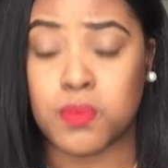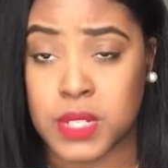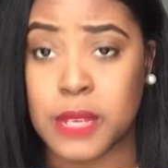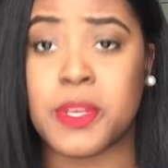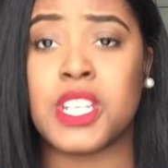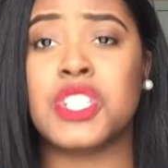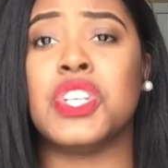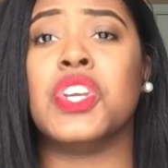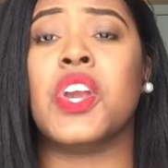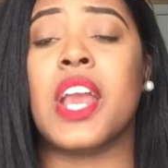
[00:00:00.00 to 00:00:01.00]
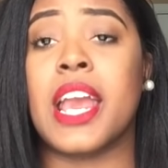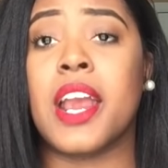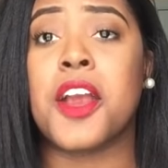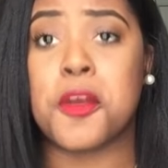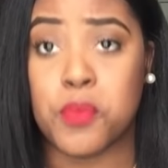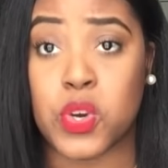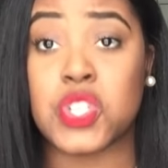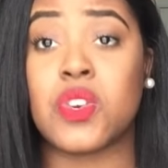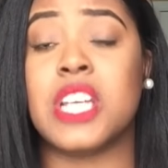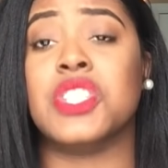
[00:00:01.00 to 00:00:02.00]
deep conditioning your hair and
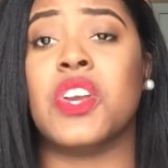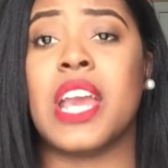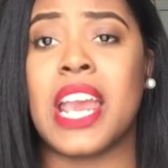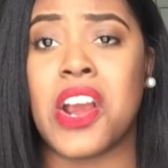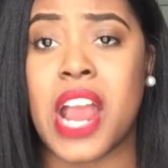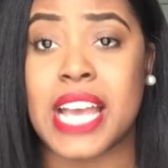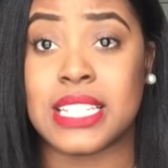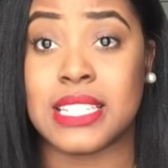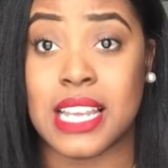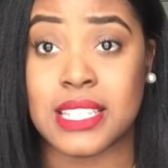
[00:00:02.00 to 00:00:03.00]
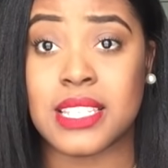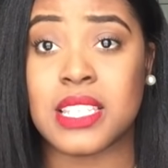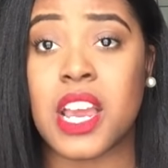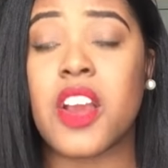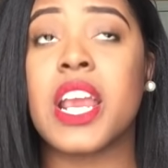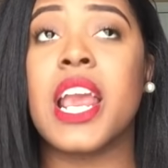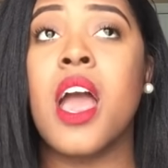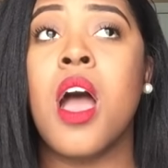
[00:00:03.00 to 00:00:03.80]
moisturizing your hair as necessary,